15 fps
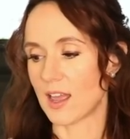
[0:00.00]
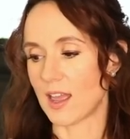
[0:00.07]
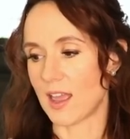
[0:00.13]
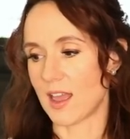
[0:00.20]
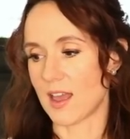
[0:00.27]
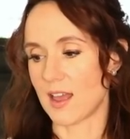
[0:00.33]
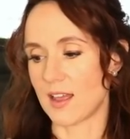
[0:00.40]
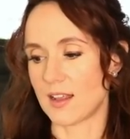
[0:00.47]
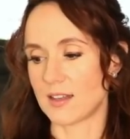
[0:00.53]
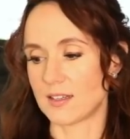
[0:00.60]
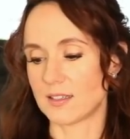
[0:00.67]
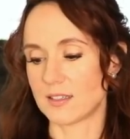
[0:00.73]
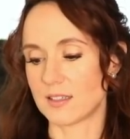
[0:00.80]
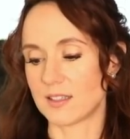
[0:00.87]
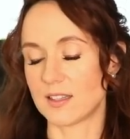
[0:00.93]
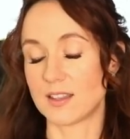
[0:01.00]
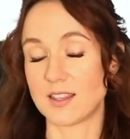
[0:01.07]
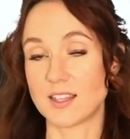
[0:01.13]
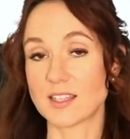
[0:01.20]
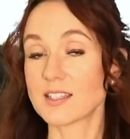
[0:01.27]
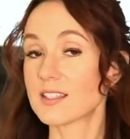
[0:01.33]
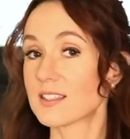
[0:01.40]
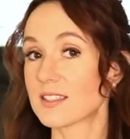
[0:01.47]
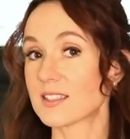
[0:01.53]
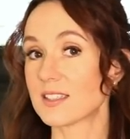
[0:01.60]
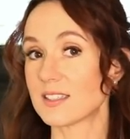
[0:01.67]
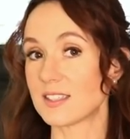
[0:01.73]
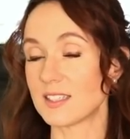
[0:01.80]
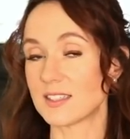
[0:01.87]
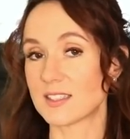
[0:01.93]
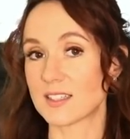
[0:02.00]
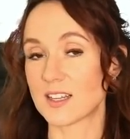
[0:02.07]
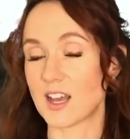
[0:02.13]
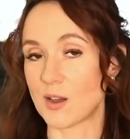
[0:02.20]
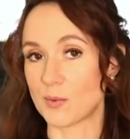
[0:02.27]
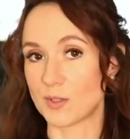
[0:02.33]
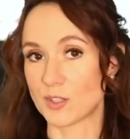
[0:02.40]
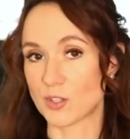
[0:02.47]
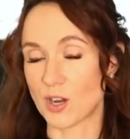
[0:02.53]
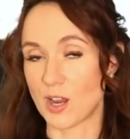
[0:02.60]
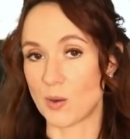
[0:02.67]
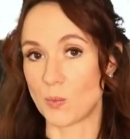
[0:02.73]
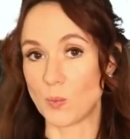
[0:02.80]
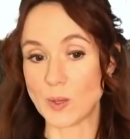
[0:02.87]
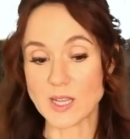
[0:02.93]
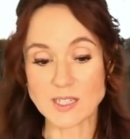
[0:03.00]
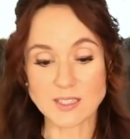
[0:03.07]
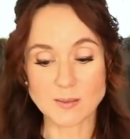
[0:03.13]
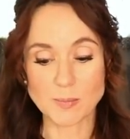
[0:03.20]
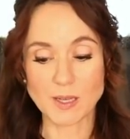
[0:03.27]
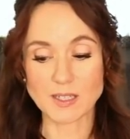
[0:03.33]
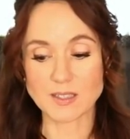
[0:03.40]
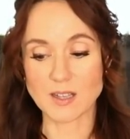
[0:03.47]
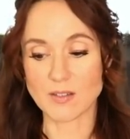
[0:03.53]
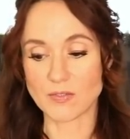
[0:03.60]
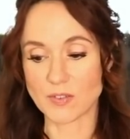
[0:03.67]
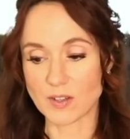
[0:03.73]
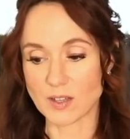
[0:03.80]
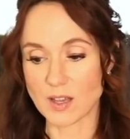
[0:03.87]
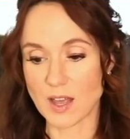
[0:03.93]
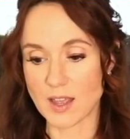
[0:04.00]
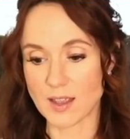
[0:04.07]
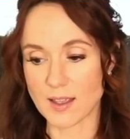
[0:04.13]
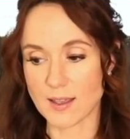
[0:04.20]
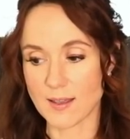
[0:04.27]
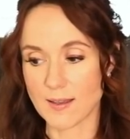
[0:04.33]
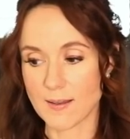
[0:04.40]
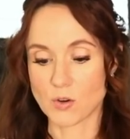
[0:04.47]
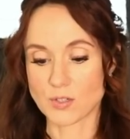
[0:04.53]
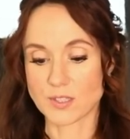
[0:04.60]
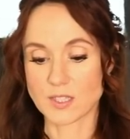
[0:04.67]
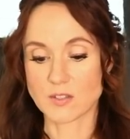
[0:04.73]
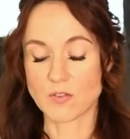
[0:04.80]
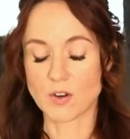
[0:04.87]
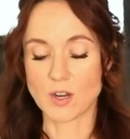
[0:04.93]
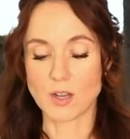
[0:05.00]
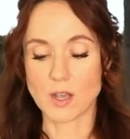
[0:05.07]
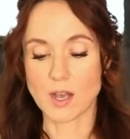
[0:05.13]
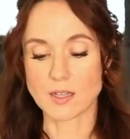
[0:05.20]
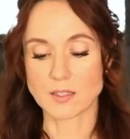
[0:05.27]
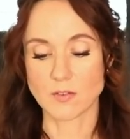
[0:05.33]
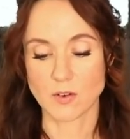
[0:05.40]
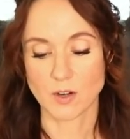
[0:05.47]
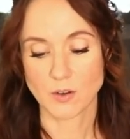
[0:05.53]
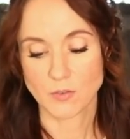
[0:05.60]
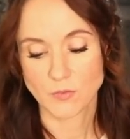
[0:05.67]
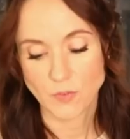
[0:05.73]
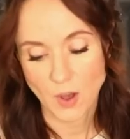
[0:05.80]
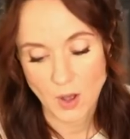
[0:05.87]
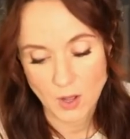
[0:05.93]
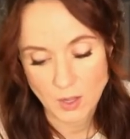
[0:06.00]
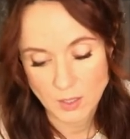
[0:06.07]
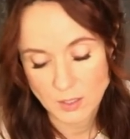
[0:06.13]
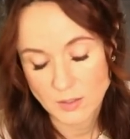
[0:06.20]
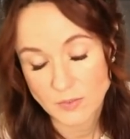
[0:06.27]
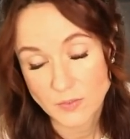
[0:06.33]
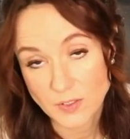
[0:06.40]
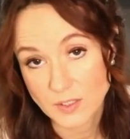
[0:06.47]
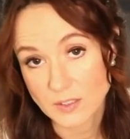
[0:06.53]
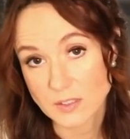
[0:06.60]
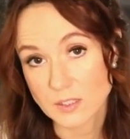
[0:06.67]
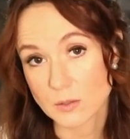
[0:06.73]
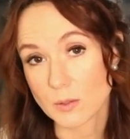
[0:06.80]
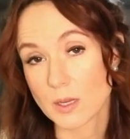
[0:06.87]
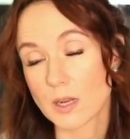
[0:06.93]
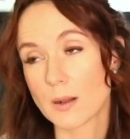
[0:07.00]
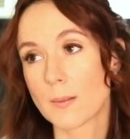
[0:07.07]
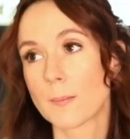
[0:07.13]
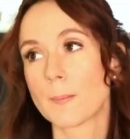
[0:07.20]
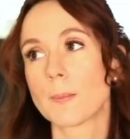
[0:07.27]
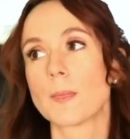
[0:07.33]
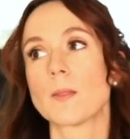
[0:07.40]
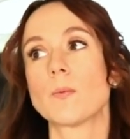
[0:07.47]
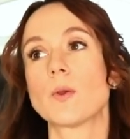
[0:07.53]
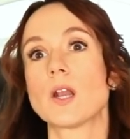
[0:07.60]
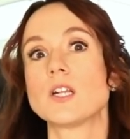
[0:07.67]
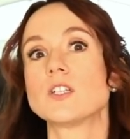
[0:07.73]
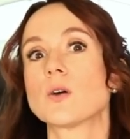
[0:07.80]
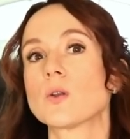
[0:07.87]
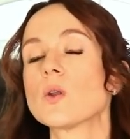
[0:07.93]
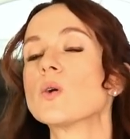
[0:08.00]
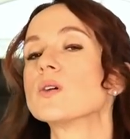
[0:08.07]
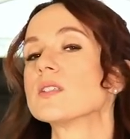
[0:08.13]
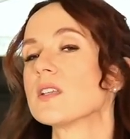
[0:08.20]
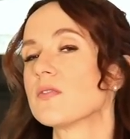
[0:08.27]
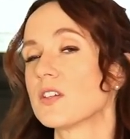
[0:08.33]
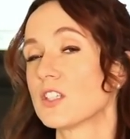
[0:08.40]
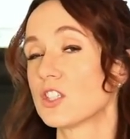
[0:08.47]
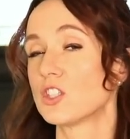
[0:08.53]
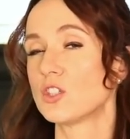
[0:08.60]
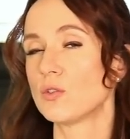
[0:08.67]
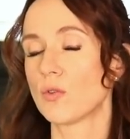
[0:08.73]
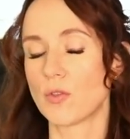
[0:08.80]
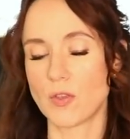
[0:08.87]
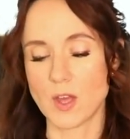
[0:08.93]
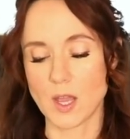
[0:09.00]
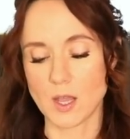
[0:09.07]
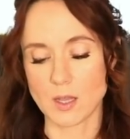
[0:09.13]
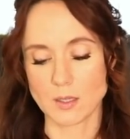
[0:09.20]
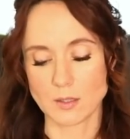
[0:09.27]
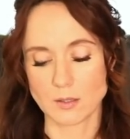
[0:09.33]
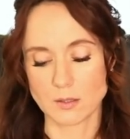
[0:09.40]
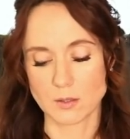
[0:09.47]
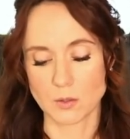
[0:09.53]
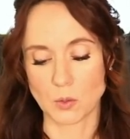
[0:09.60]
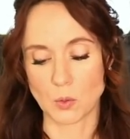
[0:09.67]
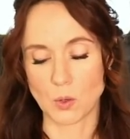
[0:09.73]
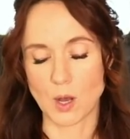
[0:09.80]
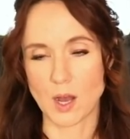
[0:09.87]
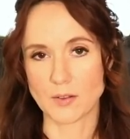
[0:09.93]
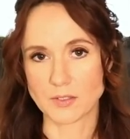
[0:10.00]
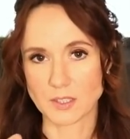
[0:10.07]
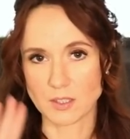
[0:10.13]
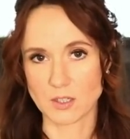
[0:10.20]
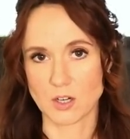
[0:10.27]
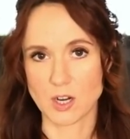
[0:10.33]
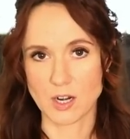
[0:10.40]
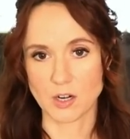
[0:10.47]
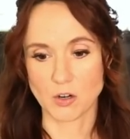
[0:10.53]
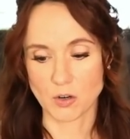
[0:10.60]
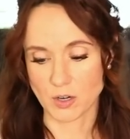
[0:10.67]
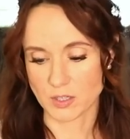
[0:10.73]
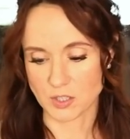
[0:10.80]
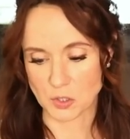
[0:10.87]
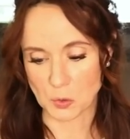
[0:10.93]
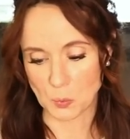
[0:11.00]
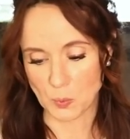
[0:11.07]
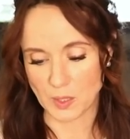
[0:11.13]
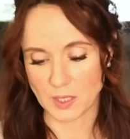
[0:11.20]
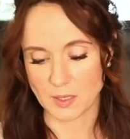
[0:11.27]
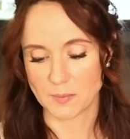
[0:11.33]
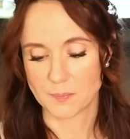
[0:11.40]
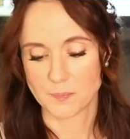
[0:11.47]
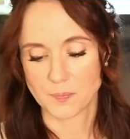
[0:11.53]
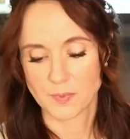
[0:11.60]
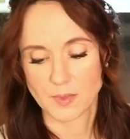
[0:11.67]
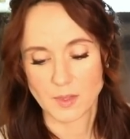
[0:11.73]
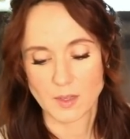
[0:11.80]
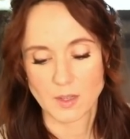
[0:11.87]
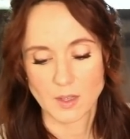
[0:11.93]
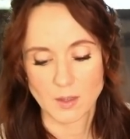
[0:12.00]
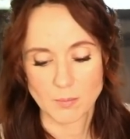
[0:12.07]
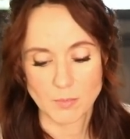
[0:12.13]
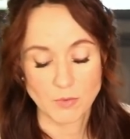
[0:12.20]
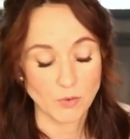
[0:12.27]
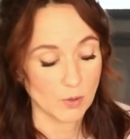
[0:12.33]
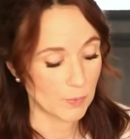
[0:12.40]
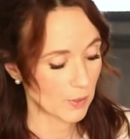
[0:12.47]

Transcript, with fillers: And this season, I wanna try wheat because I feel like, of course, it's very, it has a very fall feel to it. What I don't know is if it's too thick. So I'll have to kind of crush the wheat before I